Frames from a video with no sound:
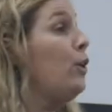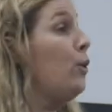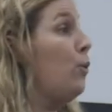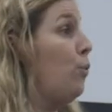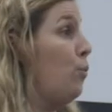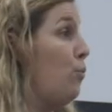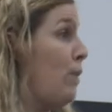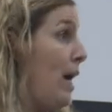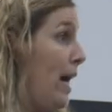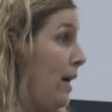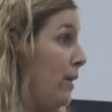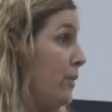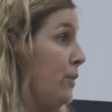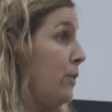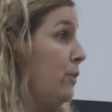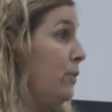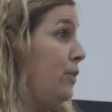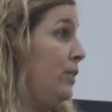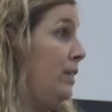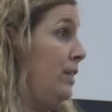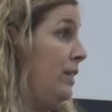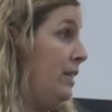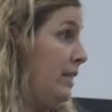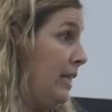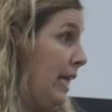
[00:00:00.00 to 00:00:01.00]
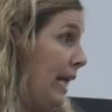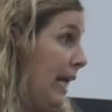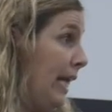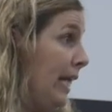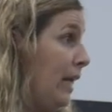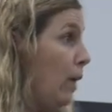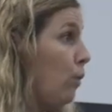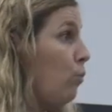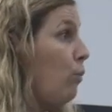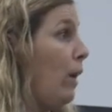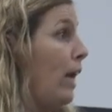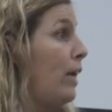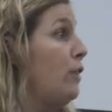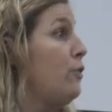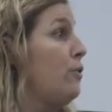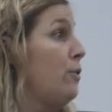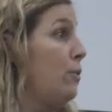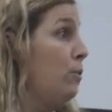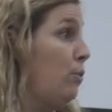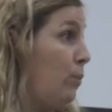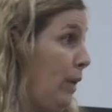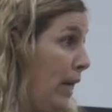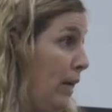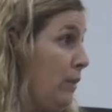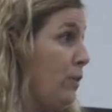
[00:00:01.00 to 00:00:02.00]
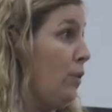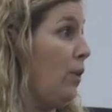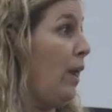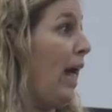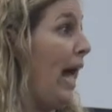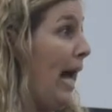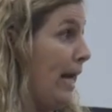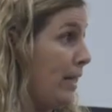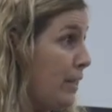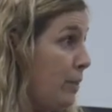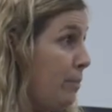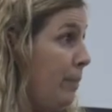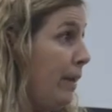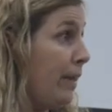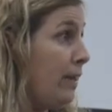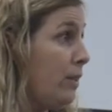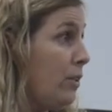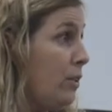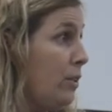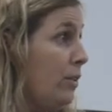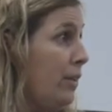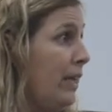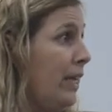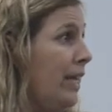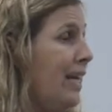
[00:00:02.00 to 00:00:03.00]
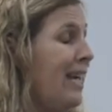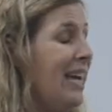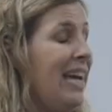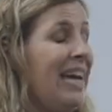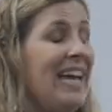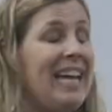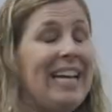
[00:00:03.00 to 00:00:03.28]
an arousal state, arousal aspect to it,